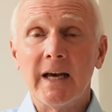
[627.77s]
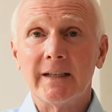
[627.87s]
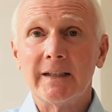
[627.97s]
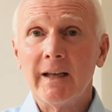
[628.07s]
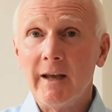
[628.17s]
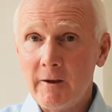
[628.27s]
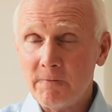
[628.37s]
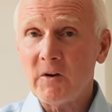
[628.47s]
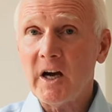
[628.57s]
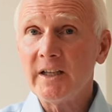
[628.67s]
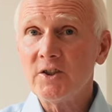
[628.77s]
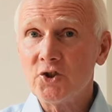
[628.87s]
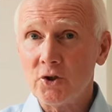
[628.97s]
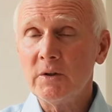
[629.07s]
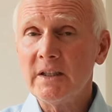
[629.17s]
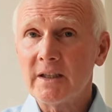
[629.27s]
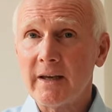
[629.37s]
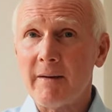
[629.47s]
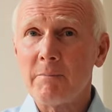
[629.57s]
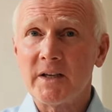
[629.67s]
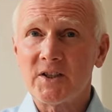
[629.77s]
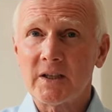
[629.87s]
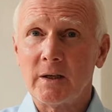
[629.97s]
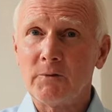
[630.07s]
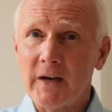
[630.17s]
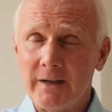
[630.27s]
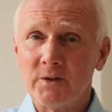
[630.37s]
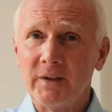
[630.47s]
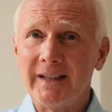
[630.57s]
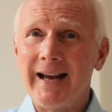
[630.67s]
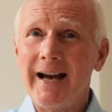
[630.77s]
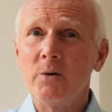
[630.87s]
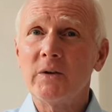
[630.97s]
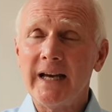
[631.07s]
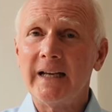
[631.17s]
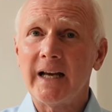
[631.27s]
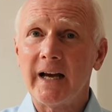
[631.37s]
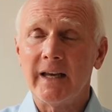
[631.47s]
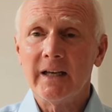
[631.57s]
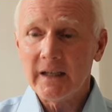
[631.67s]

And if I do need to get myself out of it, how can I?